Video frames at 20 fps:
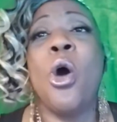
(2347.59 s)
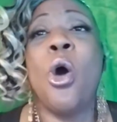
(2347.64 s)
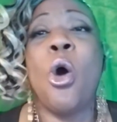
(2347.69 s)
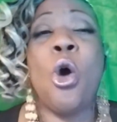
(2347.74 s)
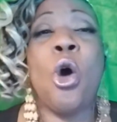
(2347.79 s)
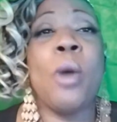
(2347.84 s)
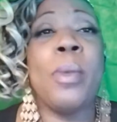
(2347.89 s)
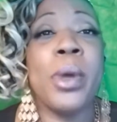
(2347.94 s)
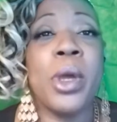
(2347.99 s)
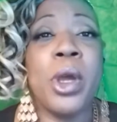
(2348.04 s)

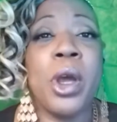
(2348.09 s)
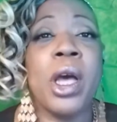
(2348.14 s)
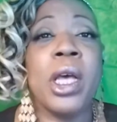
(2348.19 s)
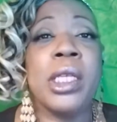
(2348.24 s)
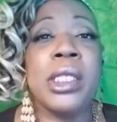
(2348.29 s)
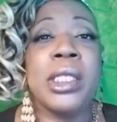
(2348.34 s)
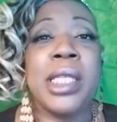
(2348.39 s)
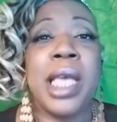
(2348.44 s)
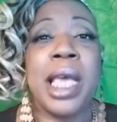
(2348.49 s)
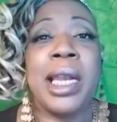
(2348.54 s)
or
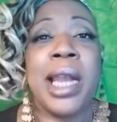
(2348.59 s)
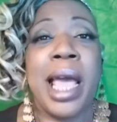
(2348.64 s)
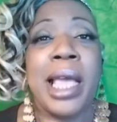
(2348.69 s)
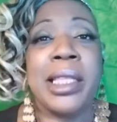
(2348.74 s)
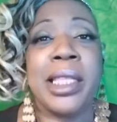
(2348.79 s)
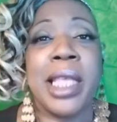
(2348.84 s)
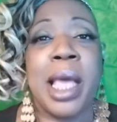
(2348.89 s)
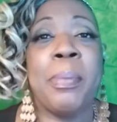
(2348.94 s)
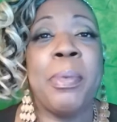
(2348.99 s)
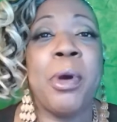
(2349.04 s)
because they
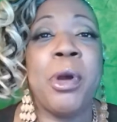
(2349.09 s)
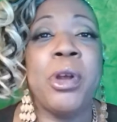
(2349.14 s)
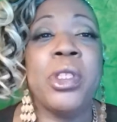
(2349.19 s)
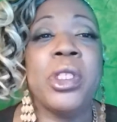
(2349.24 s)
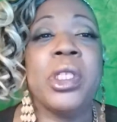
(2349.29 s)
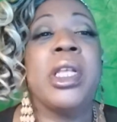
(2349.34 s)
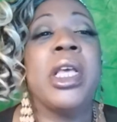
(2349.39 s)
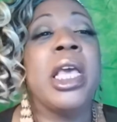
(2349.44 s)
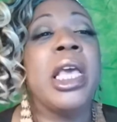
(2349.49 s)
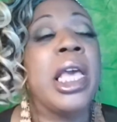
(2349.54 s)
like that
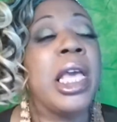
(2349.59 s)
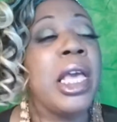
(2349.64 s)
person.